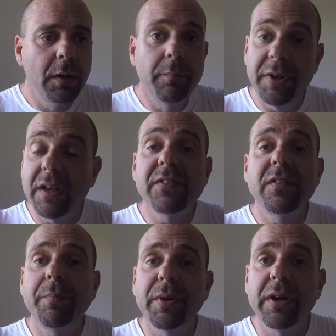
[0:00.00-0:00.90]
because
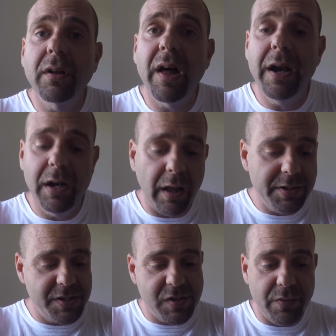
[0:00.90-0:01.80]
of political
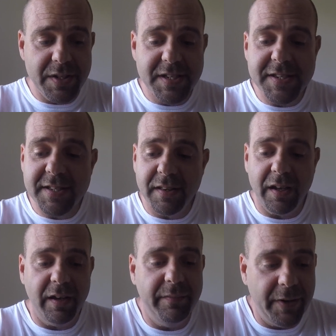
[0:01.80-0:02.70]
ideology. So this is,
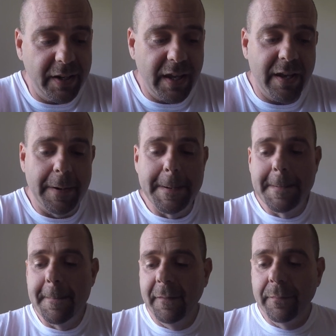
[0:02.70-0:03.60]
again,
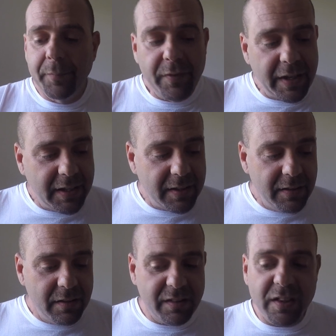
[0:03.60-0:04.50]
like,
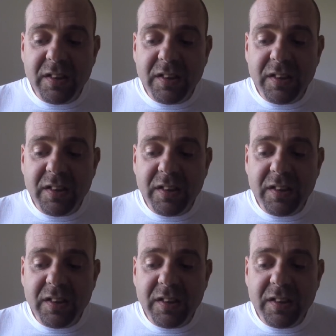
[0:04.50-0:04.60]
the